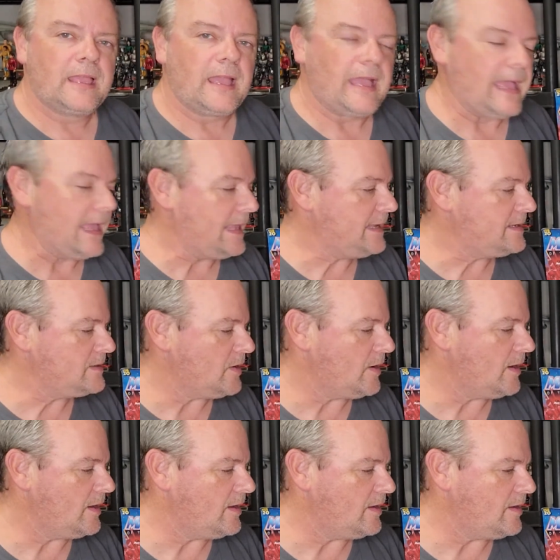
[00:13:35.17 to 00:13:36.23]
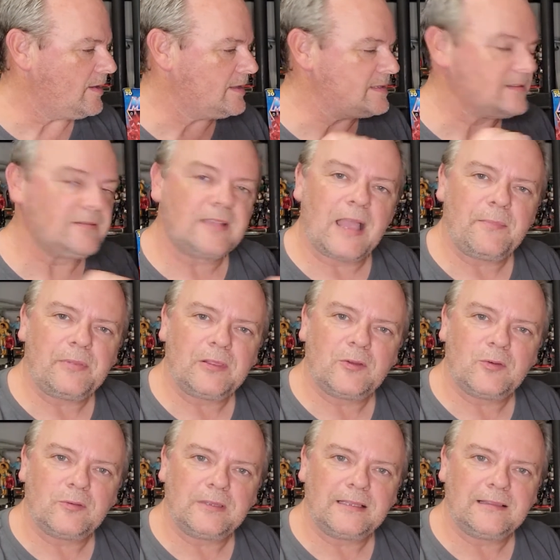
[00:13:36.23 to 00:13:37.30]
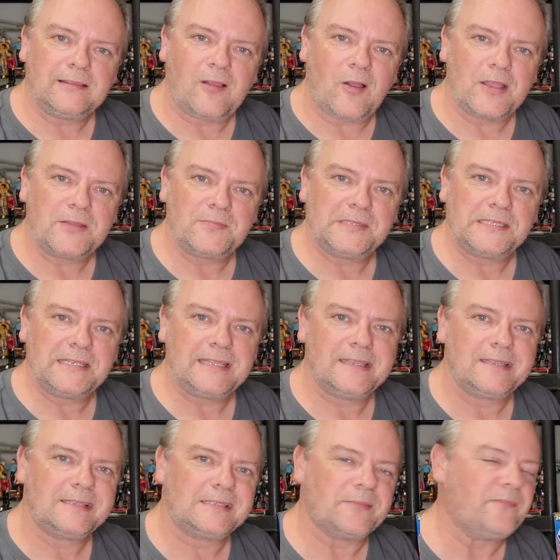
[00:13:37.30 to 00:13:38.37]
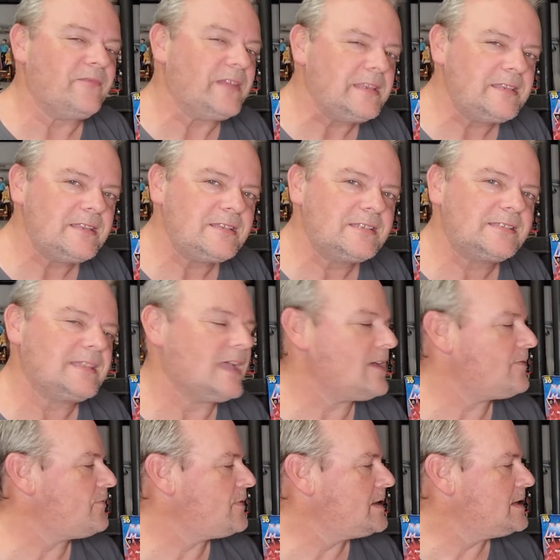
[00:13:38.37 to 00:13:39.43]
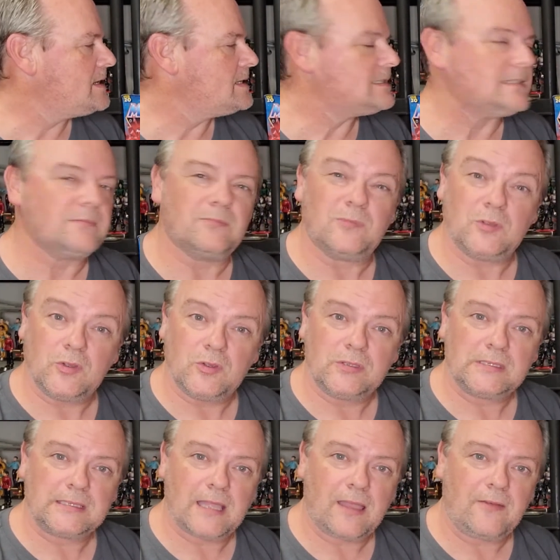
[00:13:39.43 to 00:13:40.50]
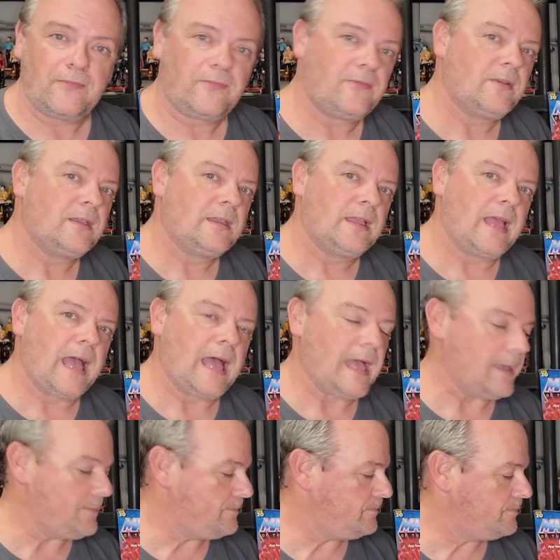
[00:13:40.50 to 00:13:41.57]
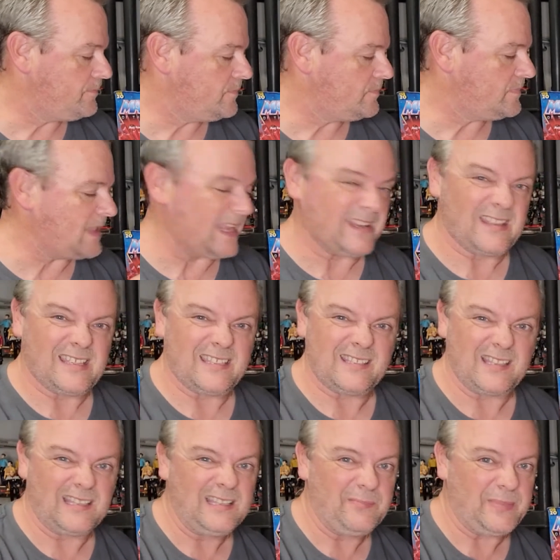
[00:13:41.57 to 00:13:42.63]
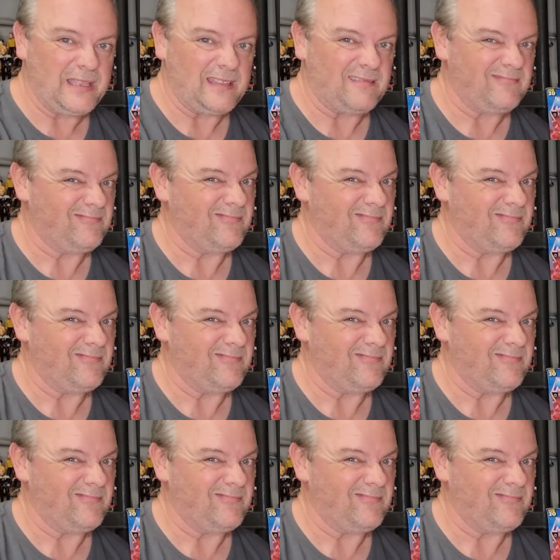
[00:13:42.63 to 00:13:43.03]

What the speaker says: And it's a couple of good little items in here, some vintage stuff, some new stuff that is a little bit,